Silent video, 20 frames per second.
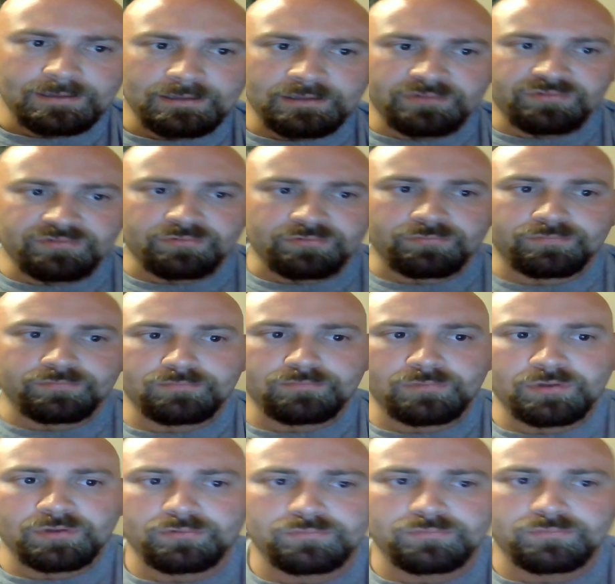is
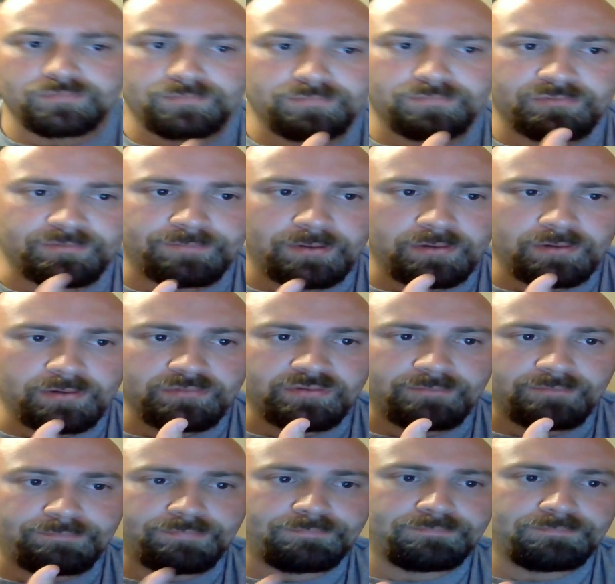a supposed